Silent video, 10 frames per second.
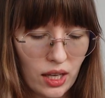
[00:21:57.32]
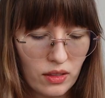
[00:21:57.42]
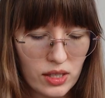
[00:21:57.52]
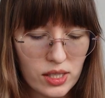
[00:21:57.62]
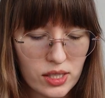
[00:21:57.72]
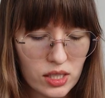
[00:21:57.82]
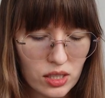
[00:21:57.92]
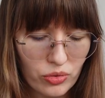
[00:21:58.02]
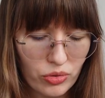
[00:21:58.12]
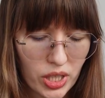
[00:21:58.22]
This is
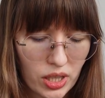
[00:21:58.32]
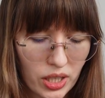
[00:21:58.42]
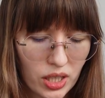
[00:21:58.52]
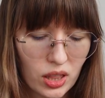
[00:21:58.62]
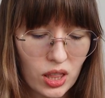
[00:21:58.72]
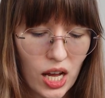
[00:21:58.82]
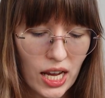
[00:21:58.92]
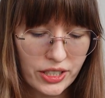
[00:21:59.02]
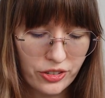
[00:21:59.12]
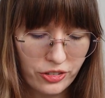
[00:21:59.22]
really
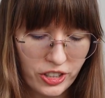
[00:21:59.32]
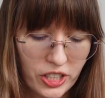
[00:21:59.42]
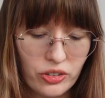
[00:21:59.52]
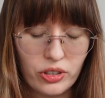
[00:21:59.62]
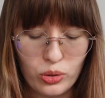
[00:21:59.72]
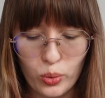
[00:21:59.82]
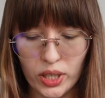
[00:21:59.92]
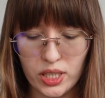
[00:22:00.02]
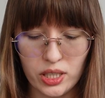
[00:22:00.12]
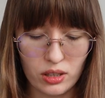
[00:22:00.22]
light fingering
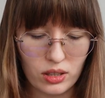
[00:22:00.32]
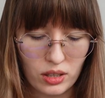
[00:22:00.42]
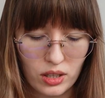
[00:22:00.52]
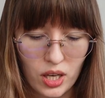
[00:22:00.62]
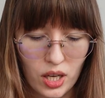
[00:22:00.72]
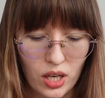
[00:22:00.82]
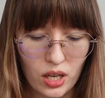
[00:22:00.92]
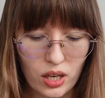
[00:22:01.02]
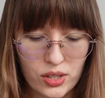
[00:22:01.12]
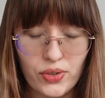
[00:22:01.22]
weight yarn,
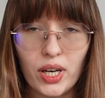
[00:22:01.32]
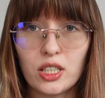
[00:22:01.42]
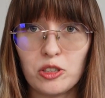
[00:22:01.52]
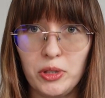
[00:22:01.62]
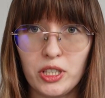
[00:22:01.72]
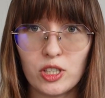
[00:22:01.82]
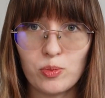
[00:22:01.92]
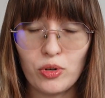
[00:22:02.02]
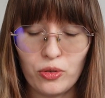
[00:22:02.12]
300 meters per